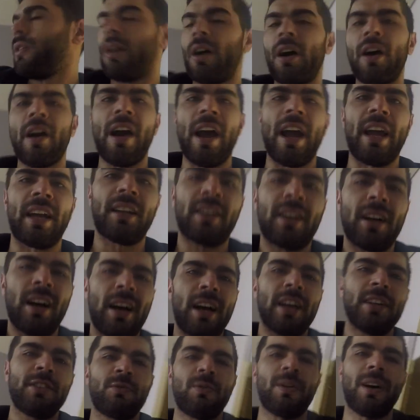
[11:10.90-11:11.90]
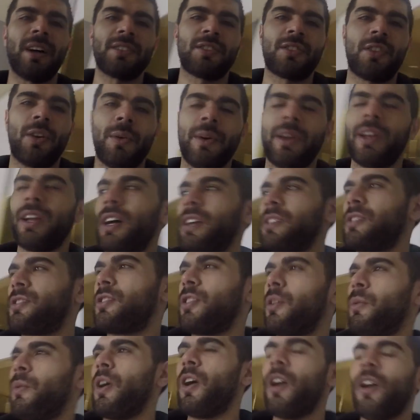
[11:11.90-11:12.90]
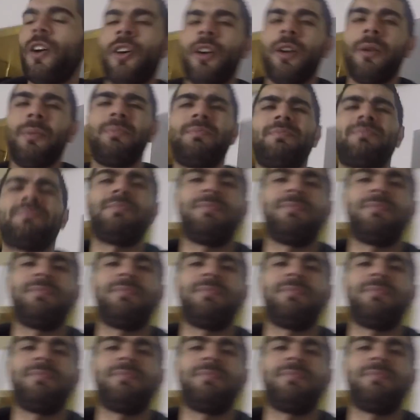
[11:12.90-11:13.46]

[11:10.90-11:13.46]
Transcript: All right, guys, what's going on? So we're up